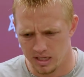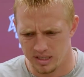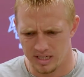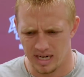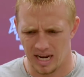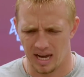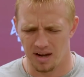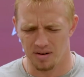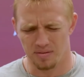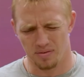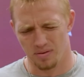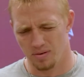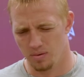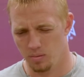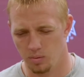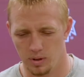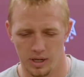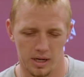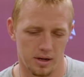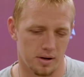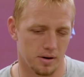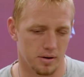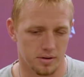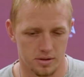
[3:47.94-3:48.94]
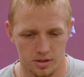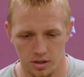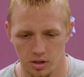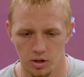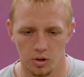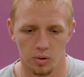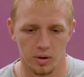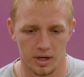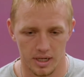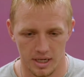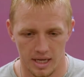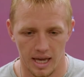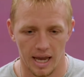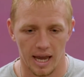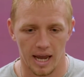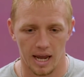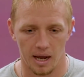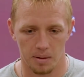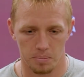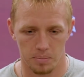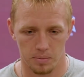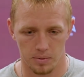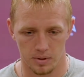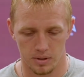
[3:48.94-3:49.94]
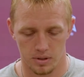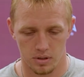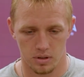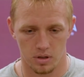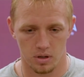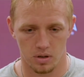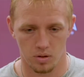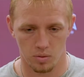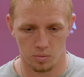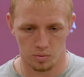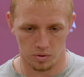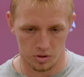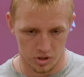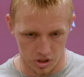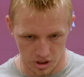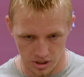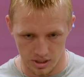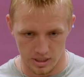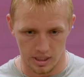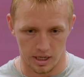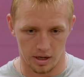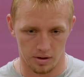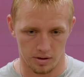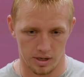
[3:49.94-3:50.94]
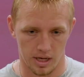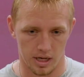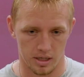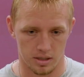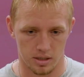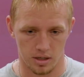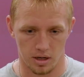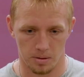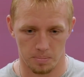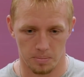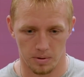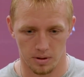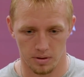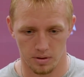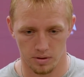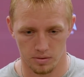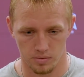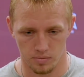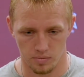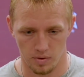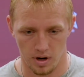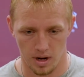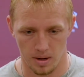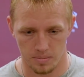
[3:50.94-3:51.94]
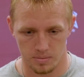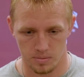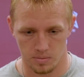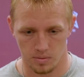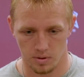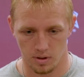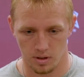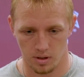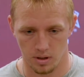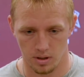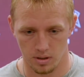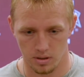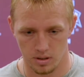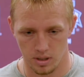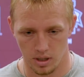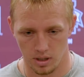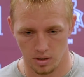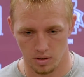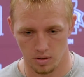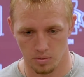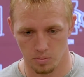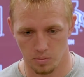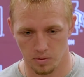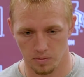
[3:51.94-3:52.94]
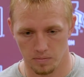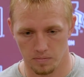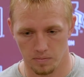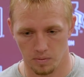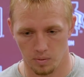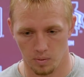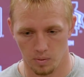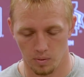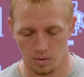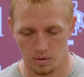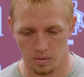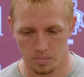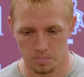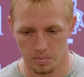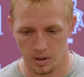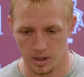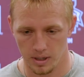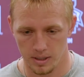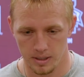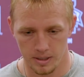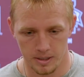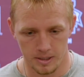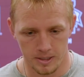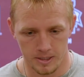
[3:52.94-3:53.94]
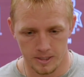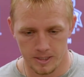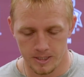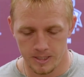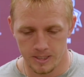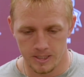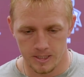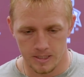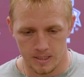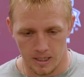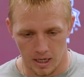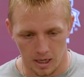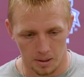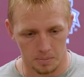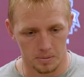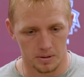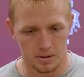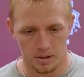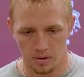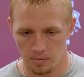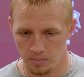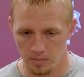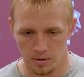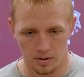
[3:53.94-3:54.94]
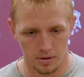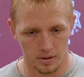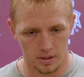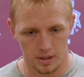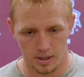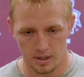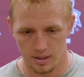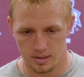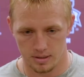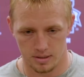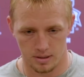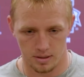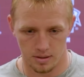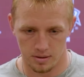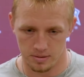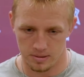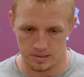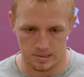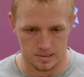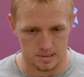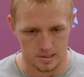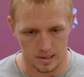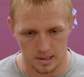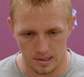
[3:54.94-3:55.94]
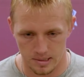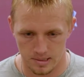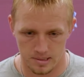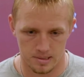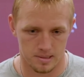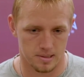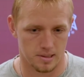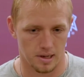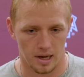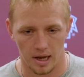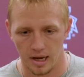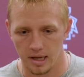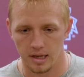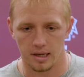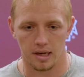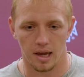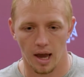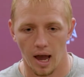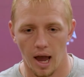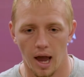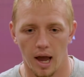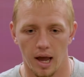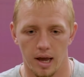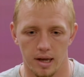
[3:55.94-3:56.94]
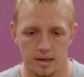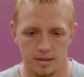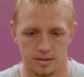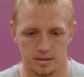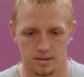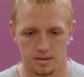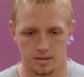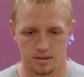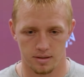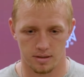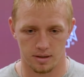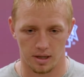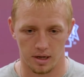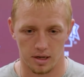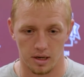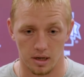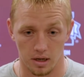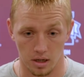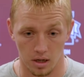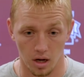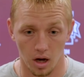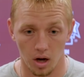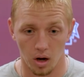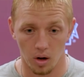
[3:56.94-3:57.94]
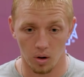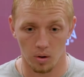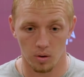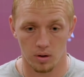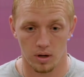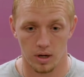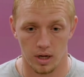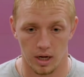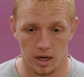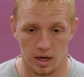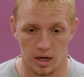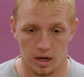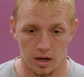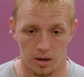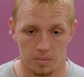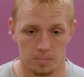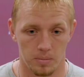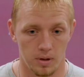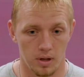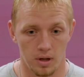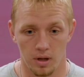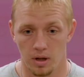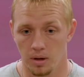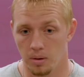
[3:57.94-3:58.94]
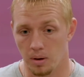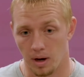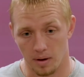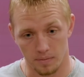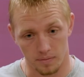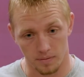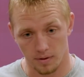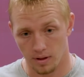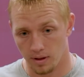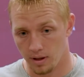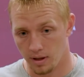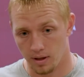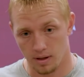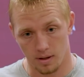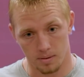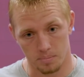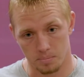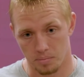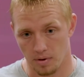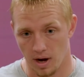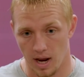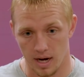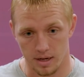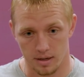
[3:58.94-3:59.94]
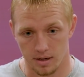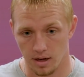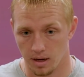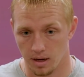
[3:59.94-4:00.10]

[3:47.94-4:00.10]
down for a week or two in camp, which we're just now catching up on those reps, and we're going to continue to move forward. But I mean, there really is, you know, six, eight guys that can go. Brad